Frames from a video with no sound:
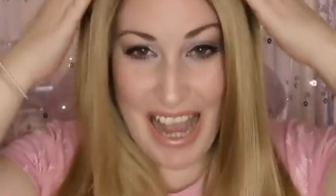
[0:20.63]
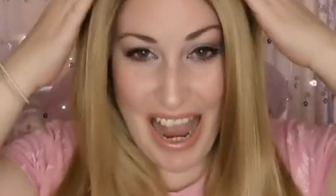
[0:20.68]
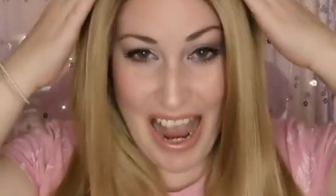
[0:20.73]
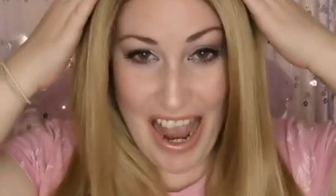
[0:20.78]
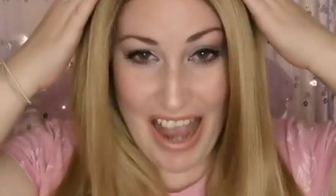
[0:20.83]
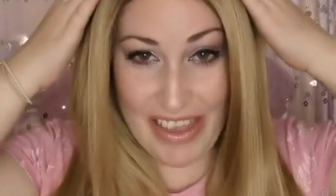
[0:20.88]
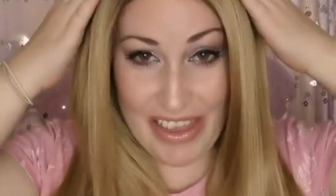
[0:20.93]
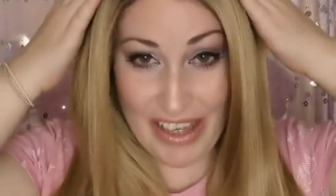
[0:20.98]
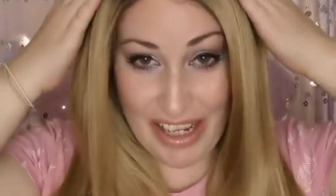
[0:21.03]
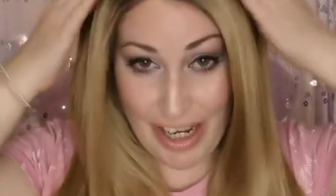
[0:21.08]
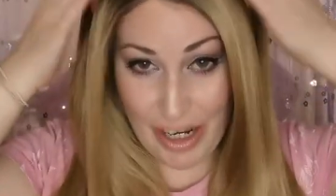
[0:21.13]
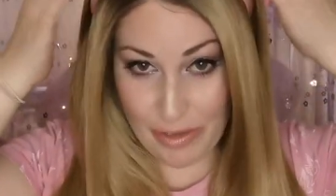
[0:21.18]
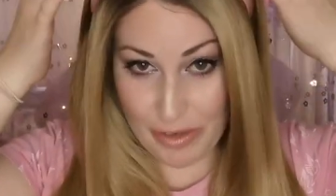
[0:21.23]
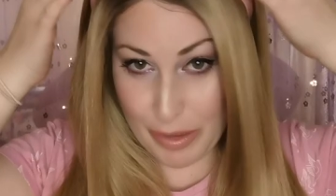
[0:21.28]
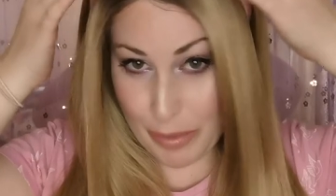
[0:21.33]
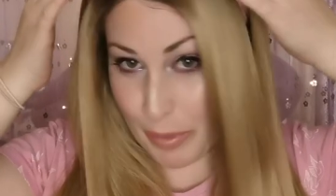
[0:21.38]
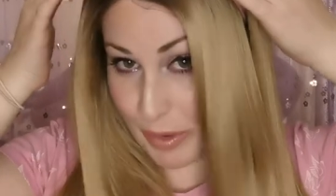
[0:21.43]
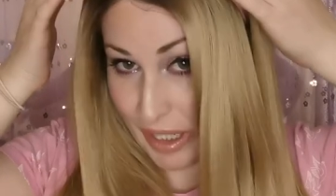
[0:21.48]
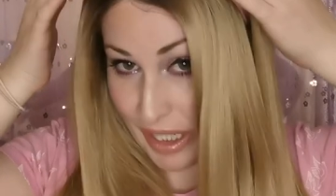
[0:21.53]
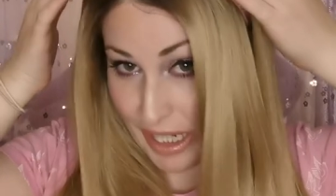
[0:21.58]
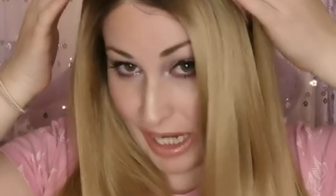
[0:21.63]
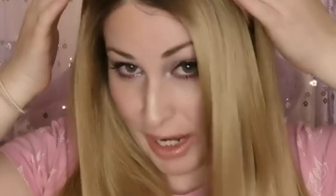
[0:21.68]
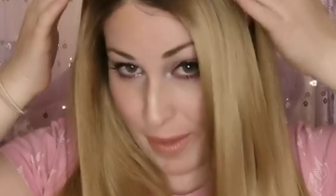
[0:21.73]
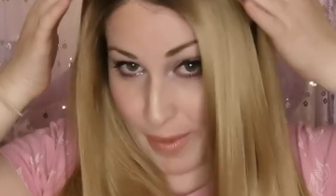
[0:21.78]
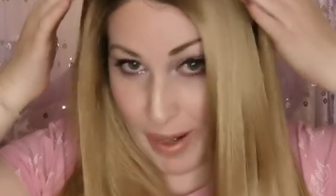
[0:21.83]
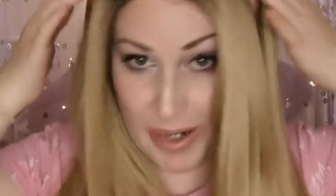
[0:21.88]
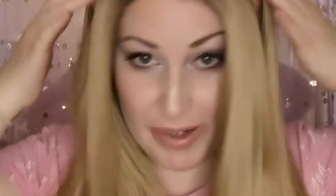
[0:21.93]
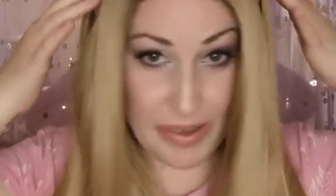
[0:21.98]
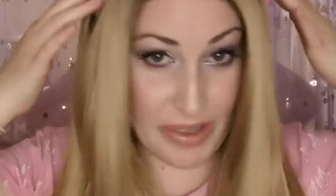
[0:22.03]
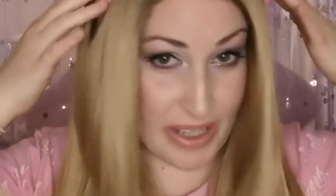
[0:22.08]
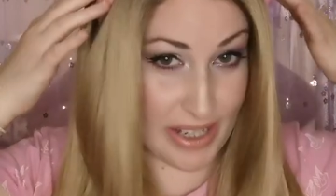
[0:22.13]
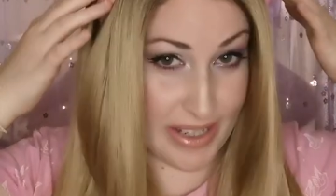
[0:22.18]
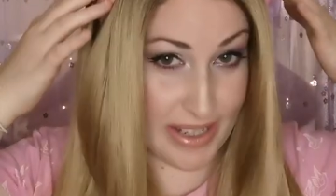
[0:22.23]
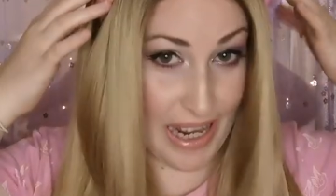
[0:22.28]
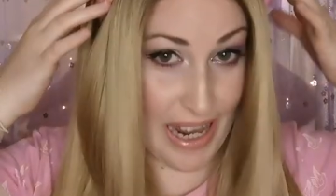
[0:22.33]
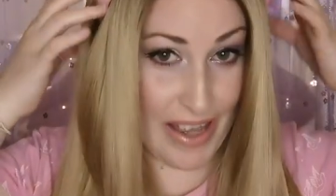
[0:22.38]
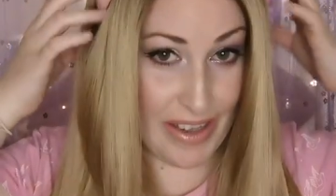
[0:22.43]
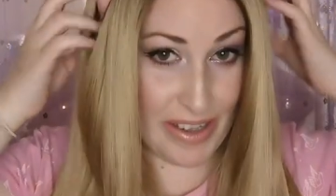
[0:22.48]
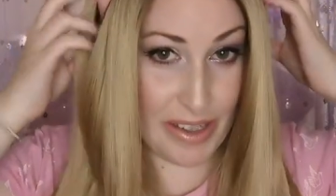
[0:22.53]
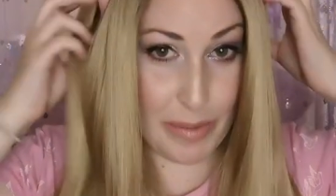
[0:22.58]
I think I've spoken about these
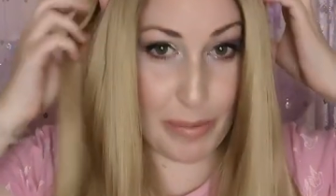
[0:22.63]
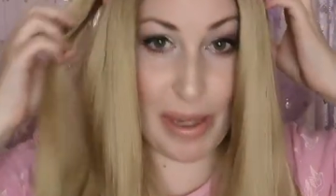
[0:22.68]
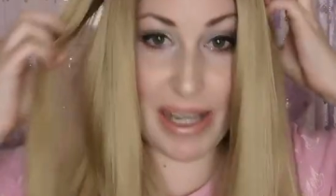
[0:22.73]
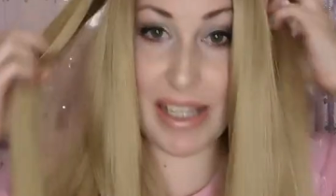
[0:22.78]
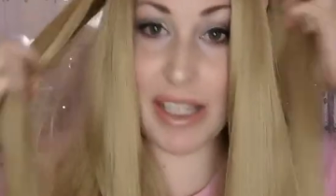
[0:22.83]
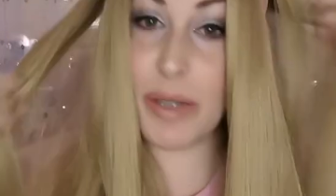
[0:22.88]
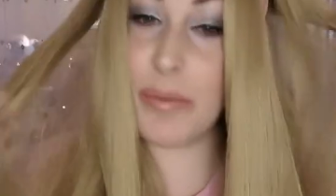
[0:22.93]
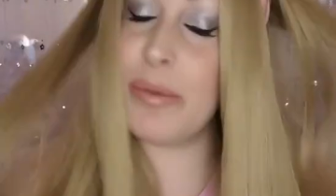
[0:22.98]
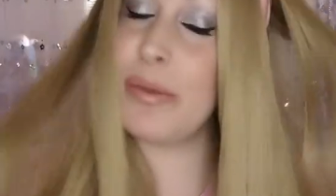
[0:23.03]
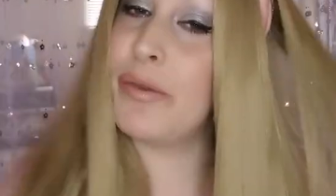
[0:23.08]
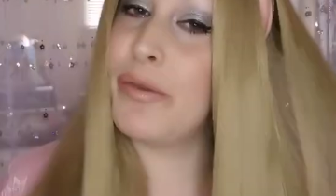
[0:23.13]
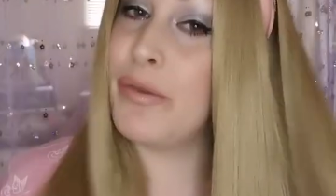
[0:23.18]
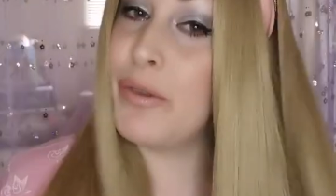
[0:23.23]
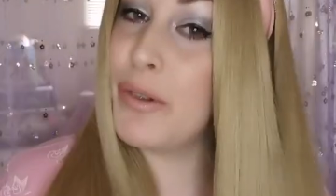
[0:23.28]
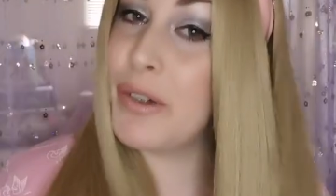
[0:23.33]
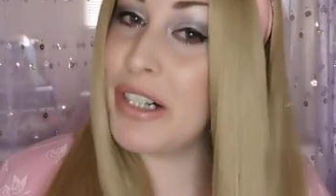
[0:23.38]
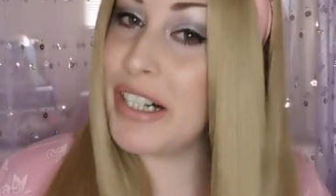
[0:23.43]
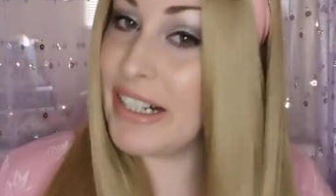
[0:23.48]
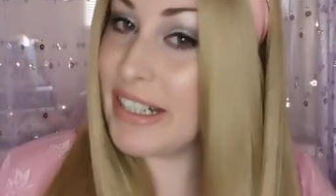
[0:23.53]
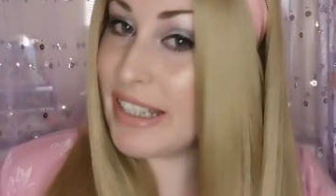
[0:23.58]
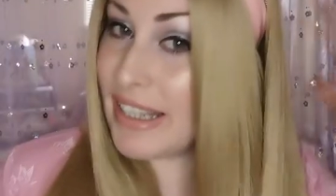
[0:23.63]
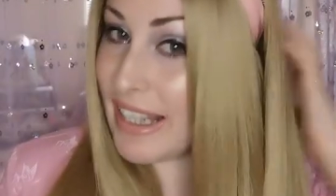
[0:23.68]
Alice bands before.